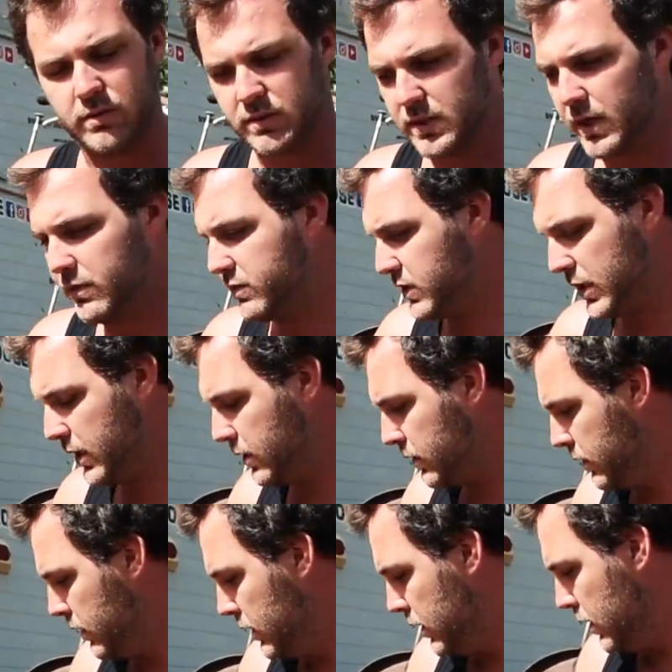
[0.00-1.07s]
and stuff. So
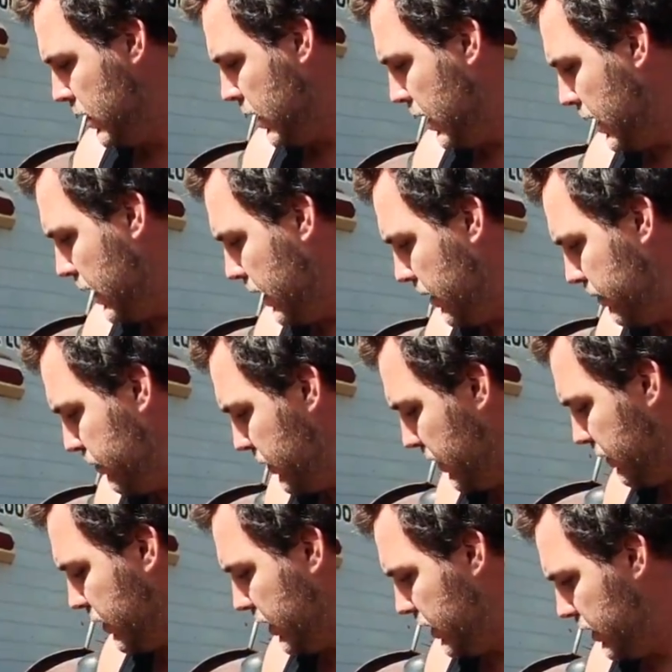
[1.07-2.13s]

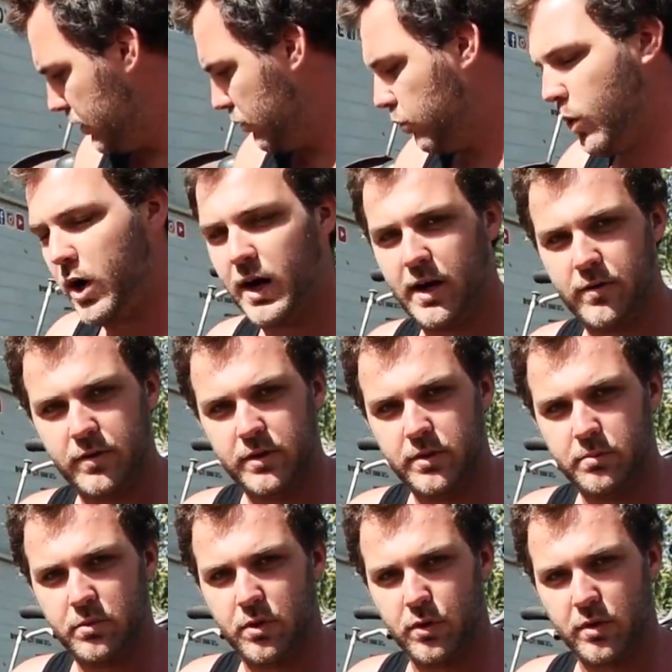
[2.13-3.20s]
they've got a little wire in
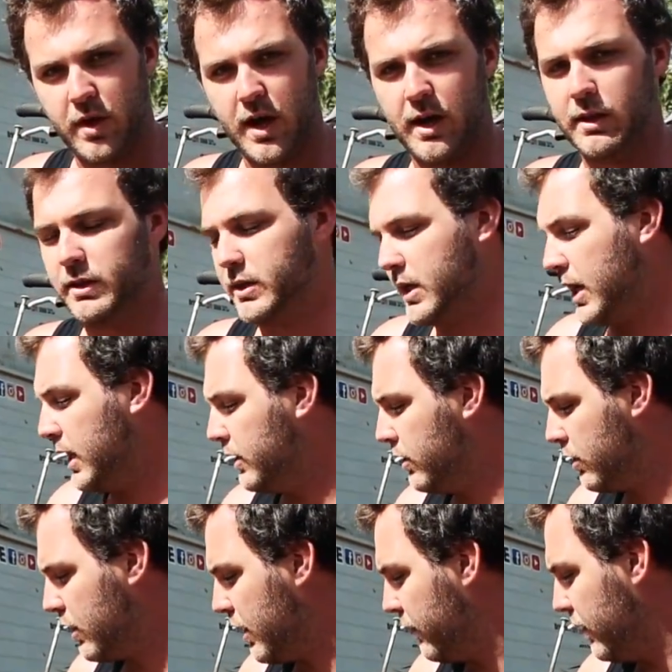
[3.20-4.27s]
them, so it's harder to cut
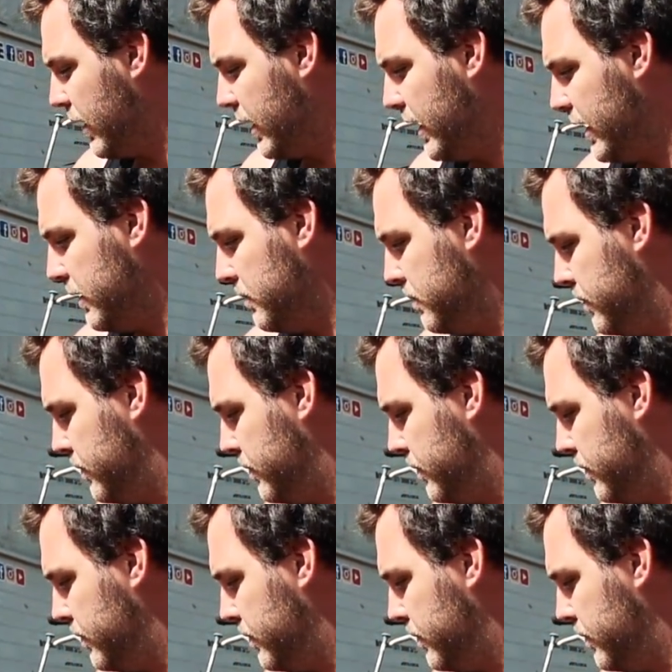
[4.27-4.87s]
and stuff like that.